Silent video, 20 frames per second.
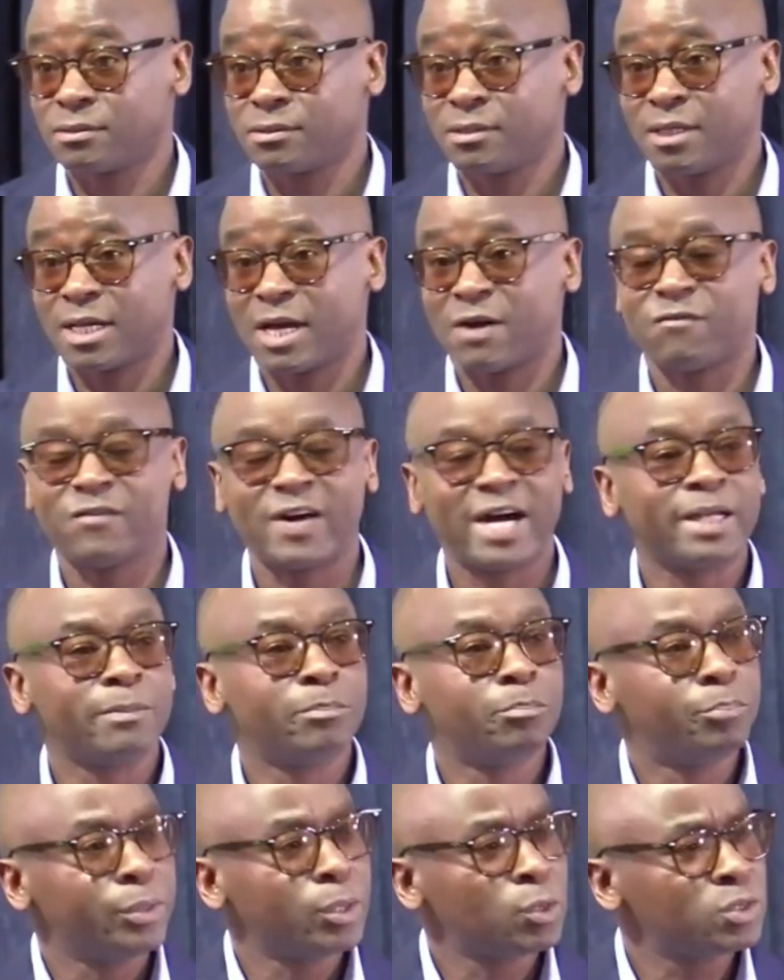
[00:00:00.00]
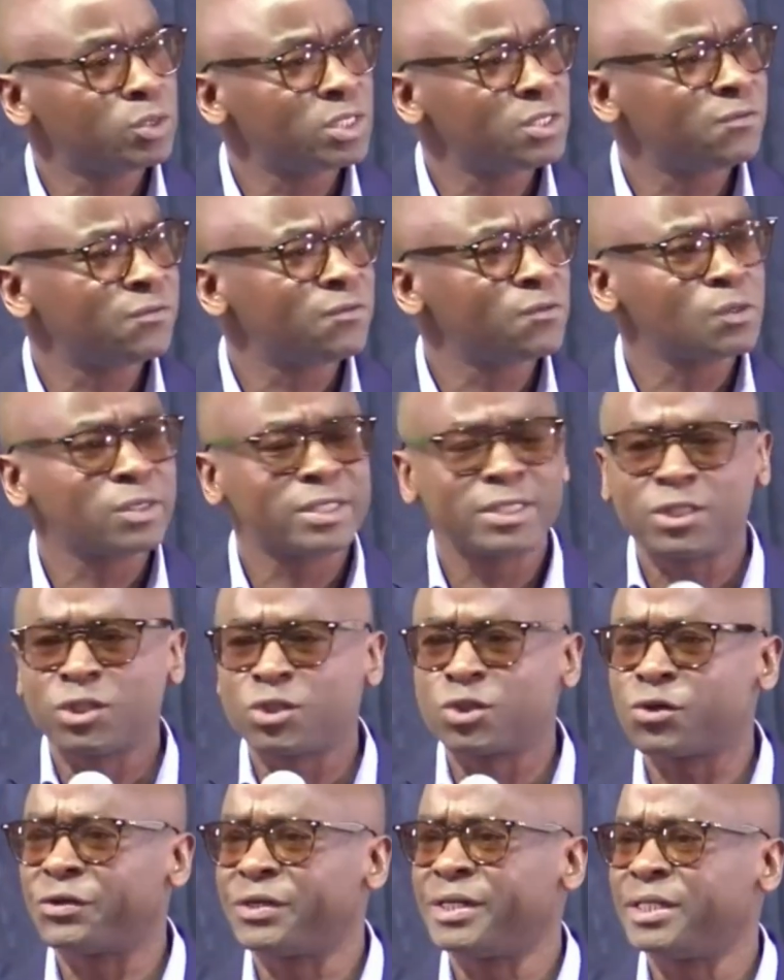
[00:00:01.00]
I've had beautiful
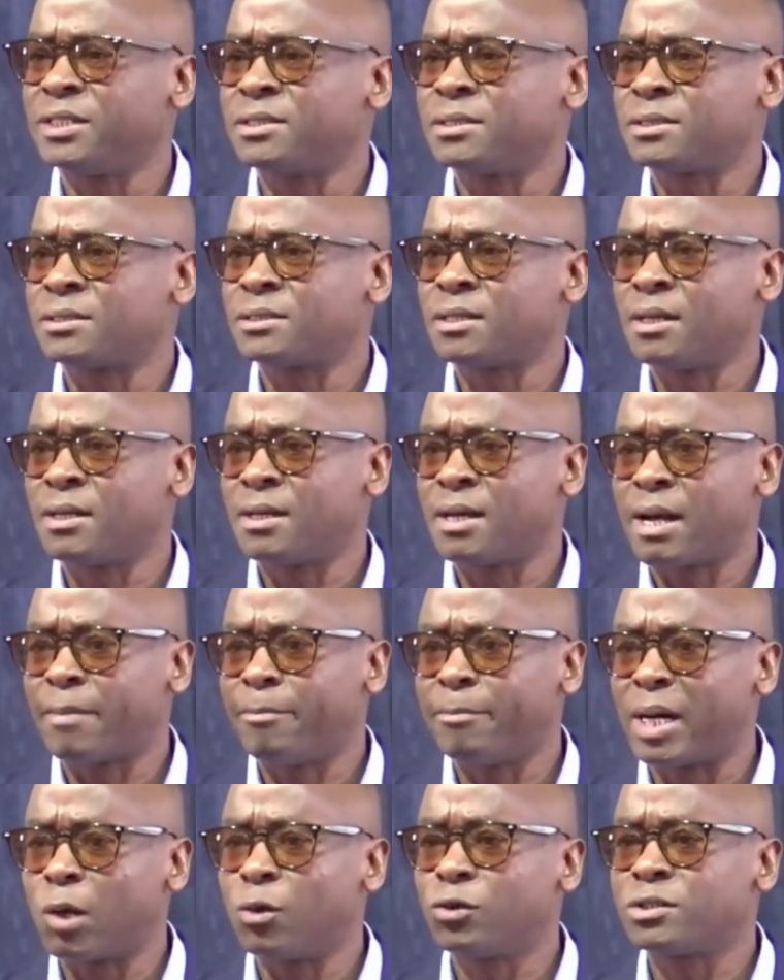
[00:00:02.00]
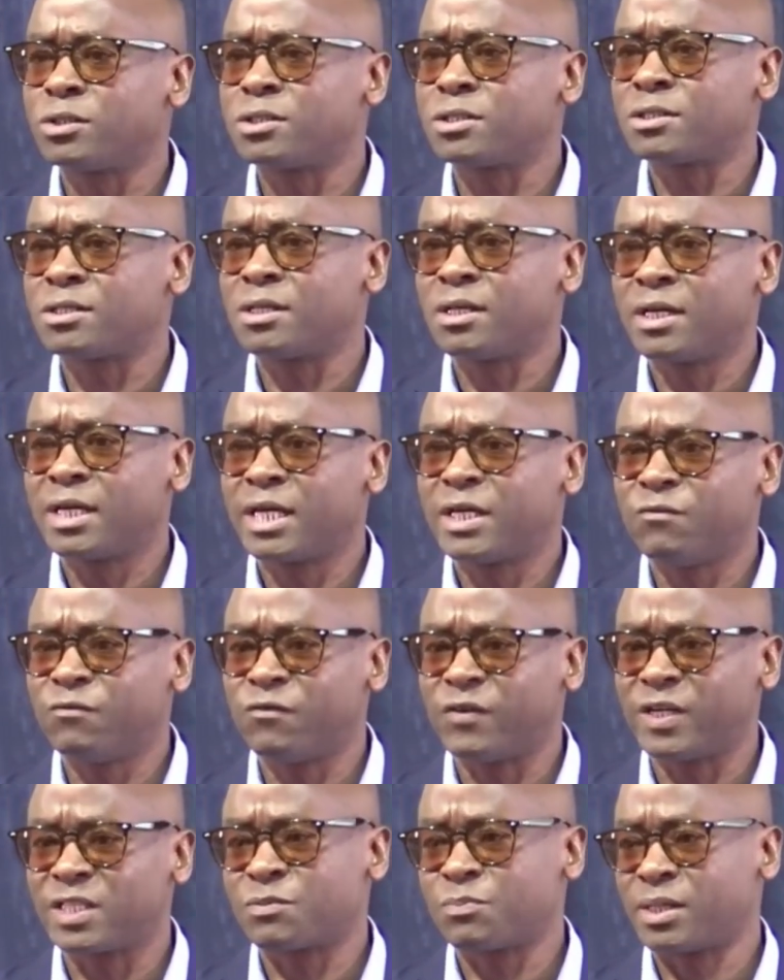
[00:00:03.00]
stories about
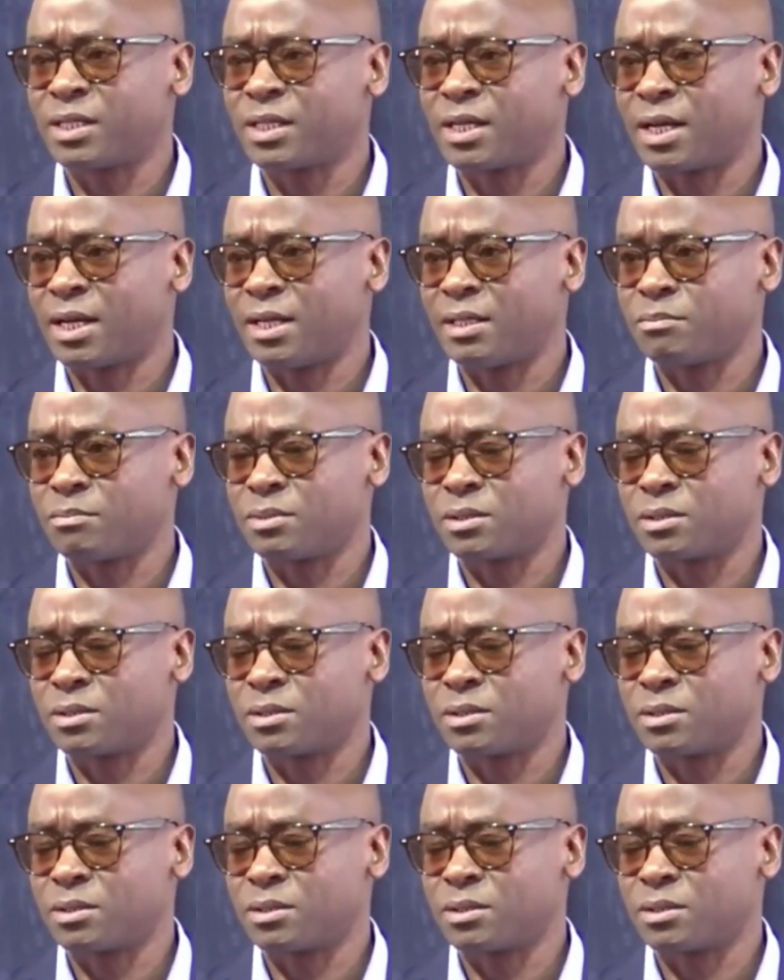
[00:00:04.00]
investment clubs.